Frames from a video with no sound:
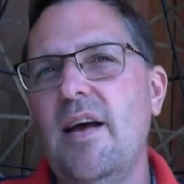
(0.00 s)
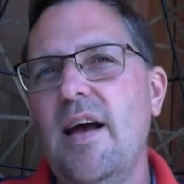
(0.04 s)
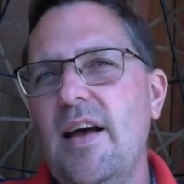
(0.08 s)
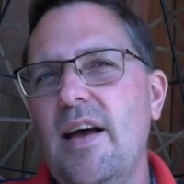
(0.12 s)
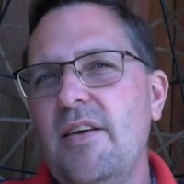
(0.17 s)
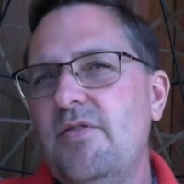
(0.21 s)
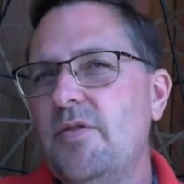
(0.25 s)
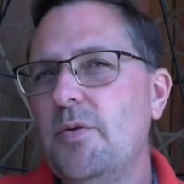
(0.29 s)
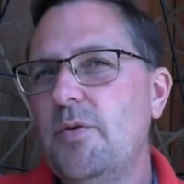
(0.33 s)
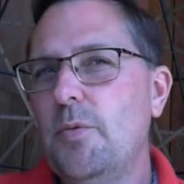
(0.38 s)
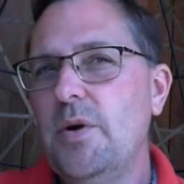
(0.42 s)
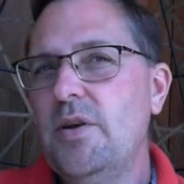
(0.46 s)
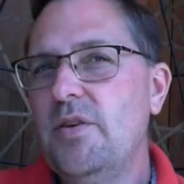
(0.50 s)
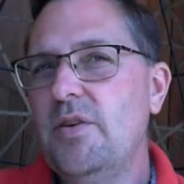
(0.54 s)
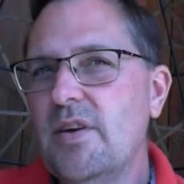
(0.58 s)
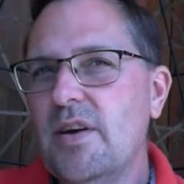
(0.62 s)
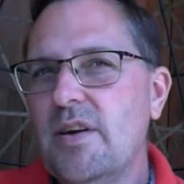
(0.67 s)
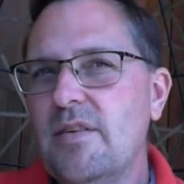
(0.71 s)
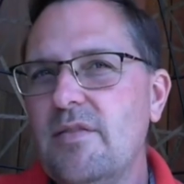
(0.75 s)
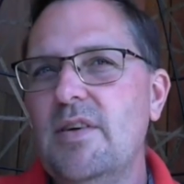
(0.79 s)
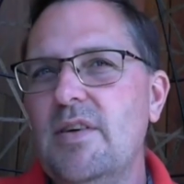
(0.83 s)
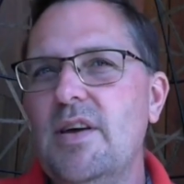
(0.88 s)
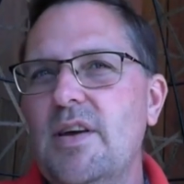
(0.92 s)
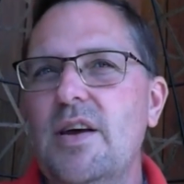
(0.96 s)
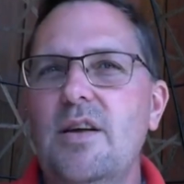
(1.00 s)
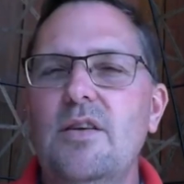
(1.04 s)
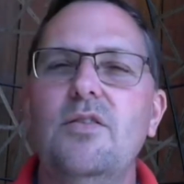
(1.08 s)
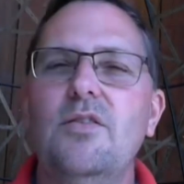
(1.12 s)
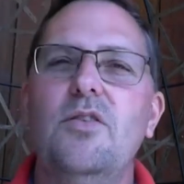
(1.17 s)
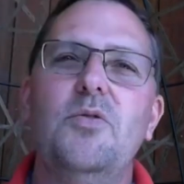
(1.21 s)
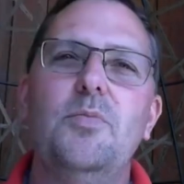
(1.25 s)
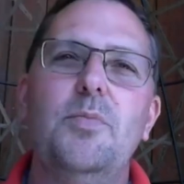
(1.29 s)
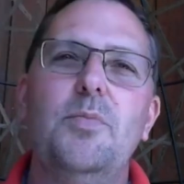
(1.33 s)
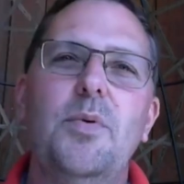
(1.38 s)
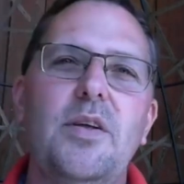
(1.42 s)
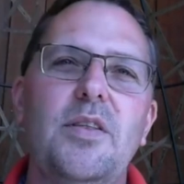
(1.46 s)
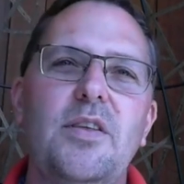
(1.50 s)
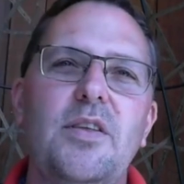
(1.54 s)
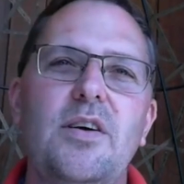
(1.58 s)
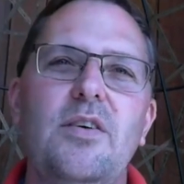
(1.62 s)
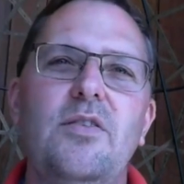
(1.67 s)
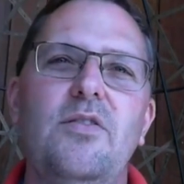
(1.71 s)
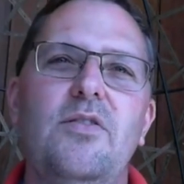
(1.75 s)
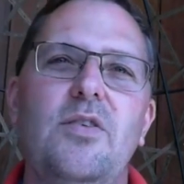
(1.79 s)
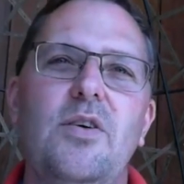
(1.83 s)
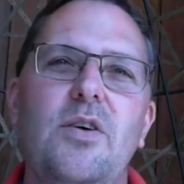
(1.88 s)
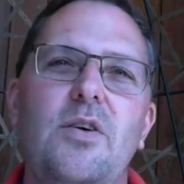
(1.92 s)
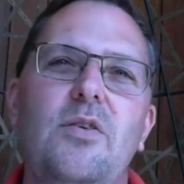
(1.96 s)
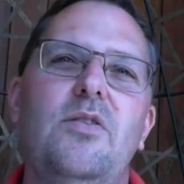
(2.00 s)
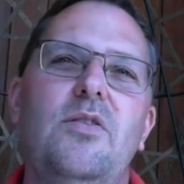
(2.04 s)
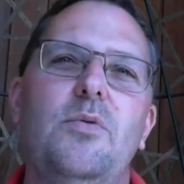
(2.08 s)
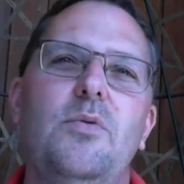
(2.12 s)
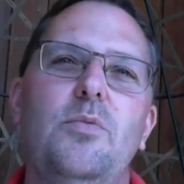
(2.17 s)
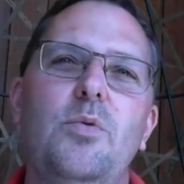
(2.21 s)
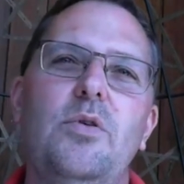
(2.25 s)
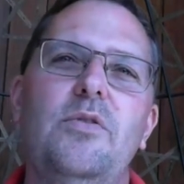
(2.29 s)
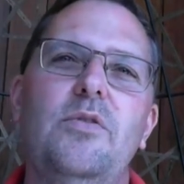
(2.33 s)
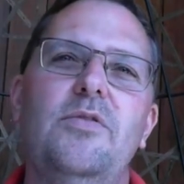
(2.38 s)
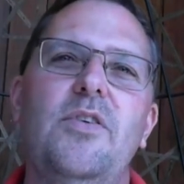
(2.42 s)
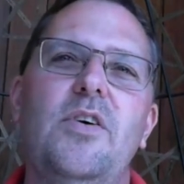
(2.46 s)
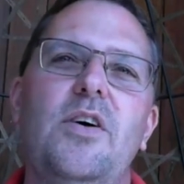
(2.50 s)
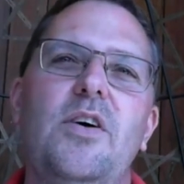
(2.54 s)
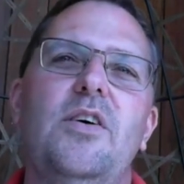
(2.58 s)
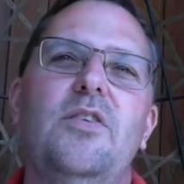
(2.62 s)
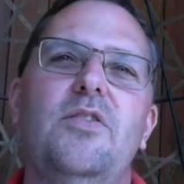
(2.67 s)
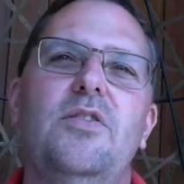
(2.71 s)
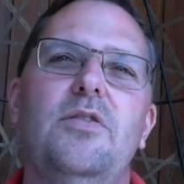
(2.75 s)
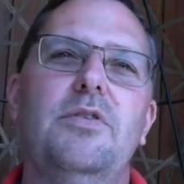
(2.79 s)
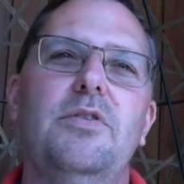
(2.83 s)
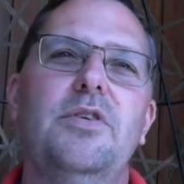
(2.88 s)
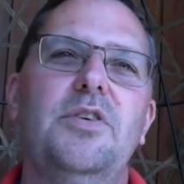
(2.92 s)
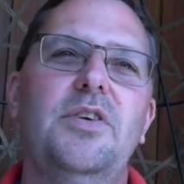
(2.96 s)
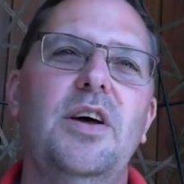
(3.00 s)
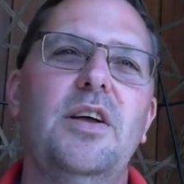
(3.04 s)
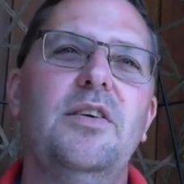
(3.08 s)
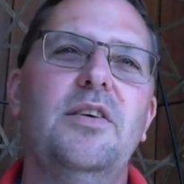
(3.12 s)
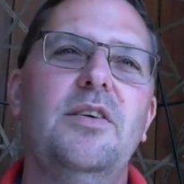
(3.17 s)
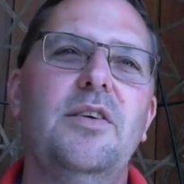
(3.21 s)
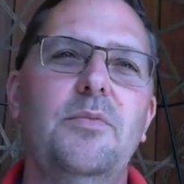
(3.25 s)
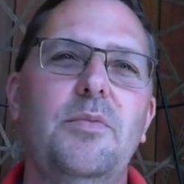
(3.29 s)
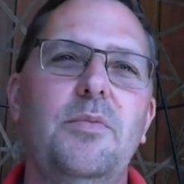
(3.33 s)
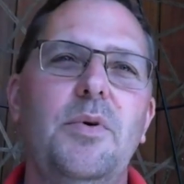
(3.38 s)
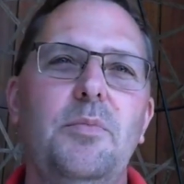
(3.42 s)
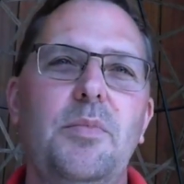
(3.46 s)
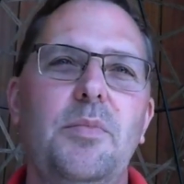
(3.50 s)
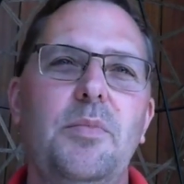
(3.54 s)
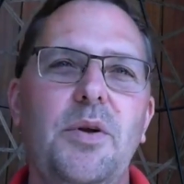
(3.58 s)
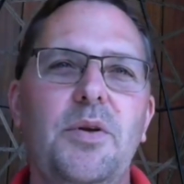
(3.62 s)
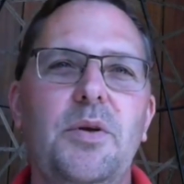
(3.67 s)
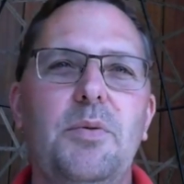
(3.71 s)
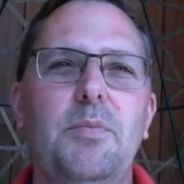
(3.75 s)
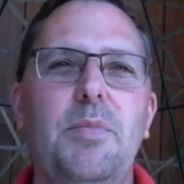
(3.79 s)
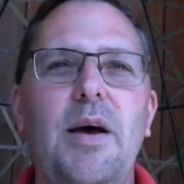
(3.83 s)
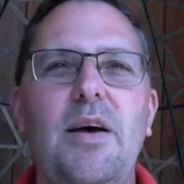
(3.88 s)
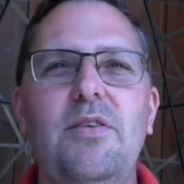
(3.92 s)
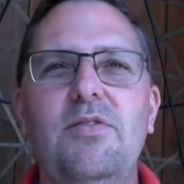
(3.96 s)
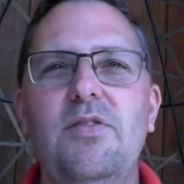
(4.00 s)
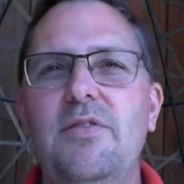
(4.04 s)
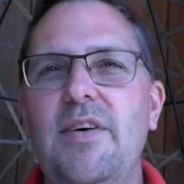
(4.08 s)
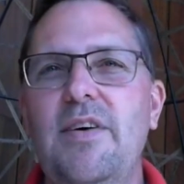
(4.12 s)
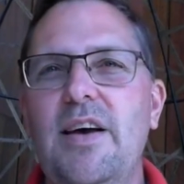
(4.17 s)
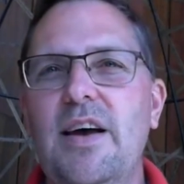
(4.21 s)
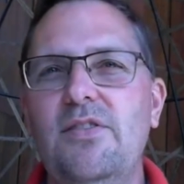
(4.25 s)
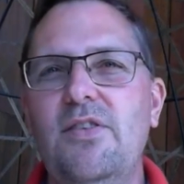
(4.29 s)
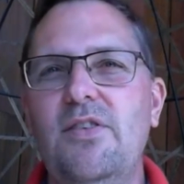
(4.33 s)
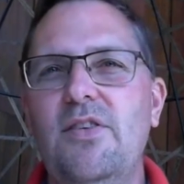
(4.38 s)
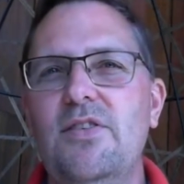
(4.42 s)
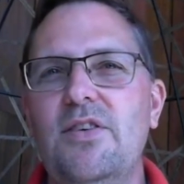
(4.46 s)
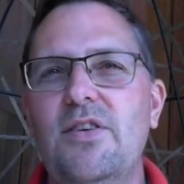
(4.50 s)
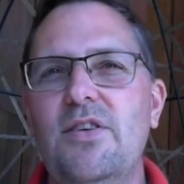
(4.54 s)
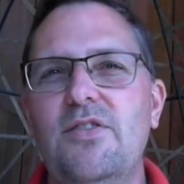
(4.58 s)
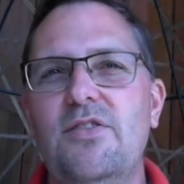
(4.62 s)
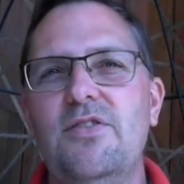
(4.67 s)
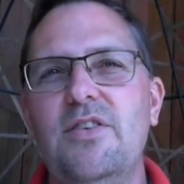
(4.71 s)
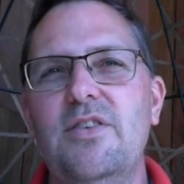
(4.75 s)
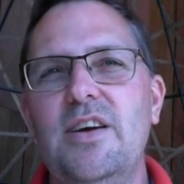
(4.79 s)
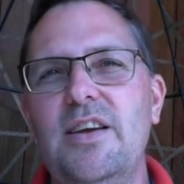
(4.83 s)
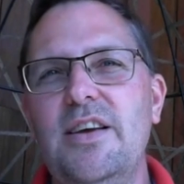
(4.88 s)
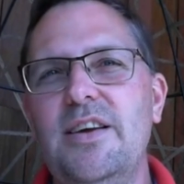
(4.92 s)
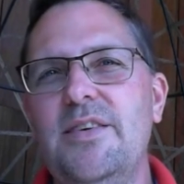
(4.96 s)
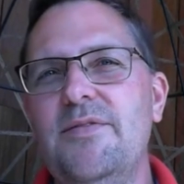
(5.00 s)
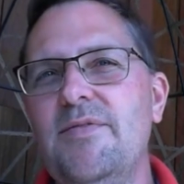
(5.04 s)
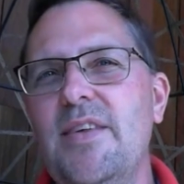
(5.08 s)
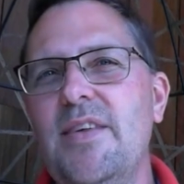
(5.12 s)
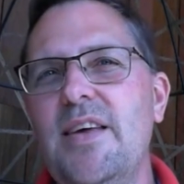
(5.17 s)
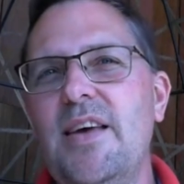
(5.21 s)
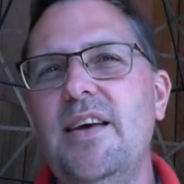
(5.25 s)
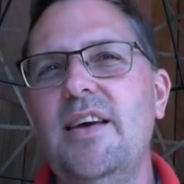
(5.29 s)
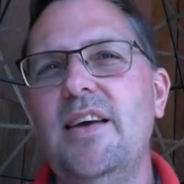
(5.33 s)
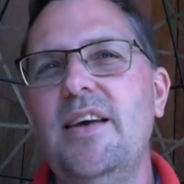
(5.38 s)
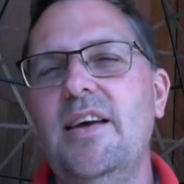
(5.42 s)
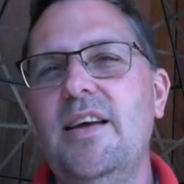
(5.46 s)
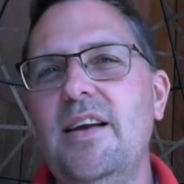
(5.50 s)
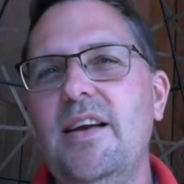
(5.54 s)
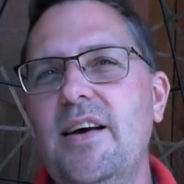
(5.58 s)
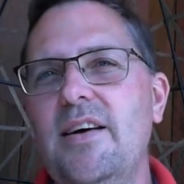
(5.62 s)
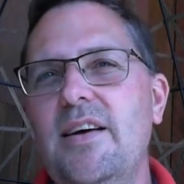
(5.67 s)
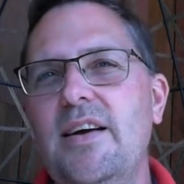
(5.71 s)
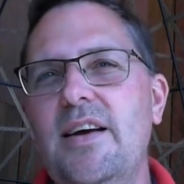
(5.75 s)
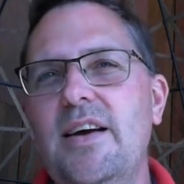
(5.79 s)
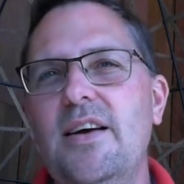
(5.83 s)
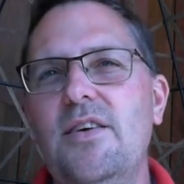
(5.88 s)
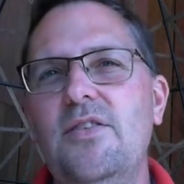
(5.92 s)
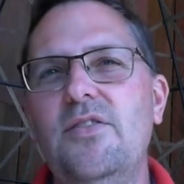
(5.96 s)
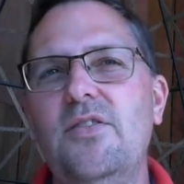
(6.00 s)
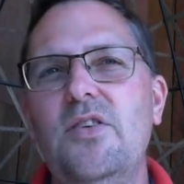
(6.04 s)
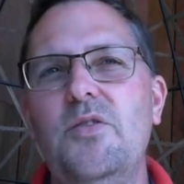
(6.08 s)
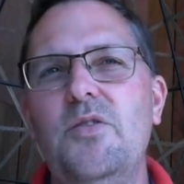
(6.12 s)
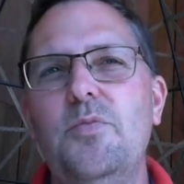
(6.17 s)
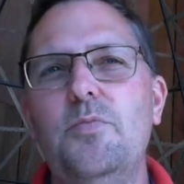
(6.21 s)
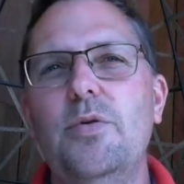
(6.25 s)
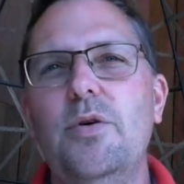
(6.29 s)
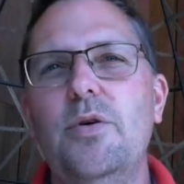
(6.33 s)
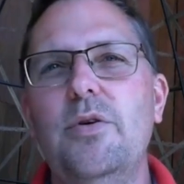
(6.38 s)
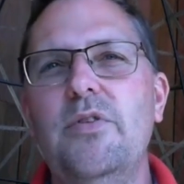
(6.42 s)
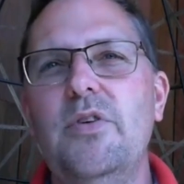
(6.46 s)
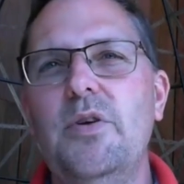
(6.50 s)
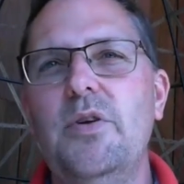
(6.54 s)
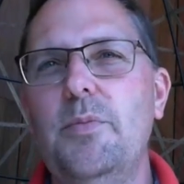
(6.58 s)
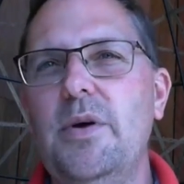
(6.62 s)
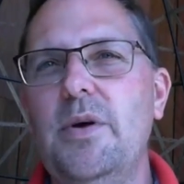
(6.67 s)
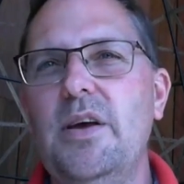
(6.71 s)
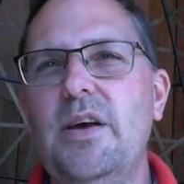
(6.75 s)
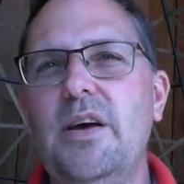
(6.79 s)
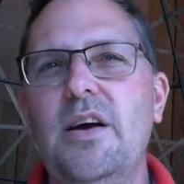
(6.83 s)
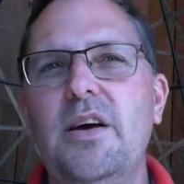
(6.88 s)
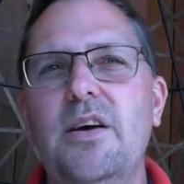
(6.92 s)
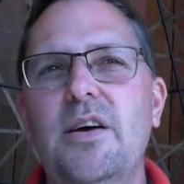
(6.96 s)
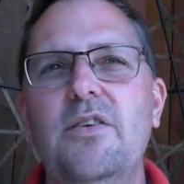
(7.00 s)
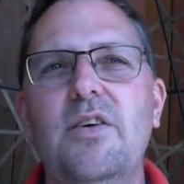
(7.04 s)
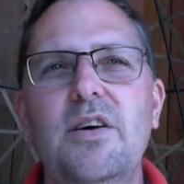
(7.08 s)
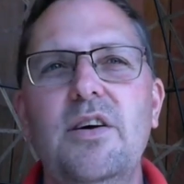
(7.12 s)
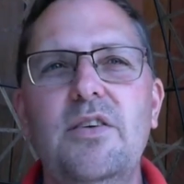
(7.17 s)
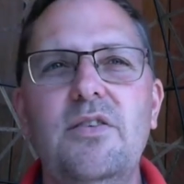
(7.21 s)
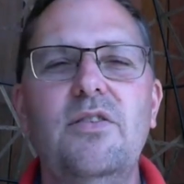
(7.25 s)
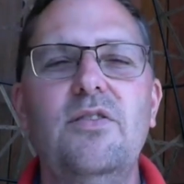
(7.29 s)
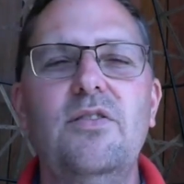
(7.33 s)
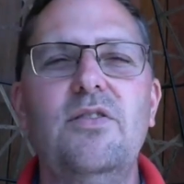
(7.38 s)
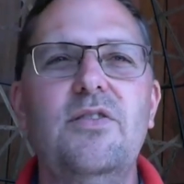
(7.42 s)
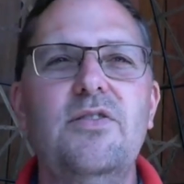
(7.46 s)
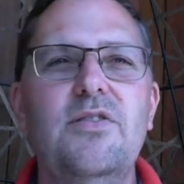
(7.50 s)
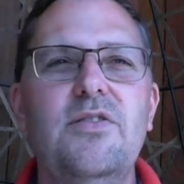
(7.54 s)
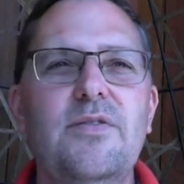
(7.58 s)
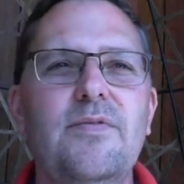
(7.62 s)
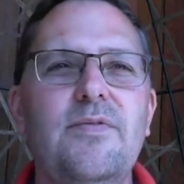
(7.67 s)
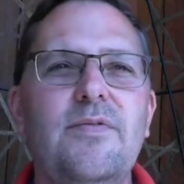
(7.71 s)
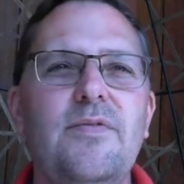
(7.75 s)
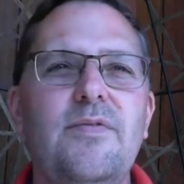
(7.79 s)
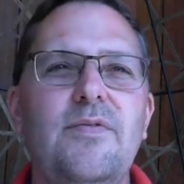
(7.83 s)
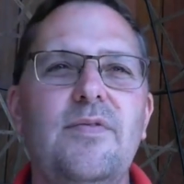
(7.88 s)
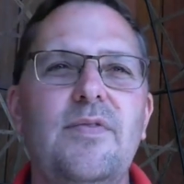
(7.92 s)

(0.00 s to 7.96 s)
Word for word: As for winter, despite the concerns that wood fires are redundant when building passive houses in Australia, in our house it's proven to be a great decision.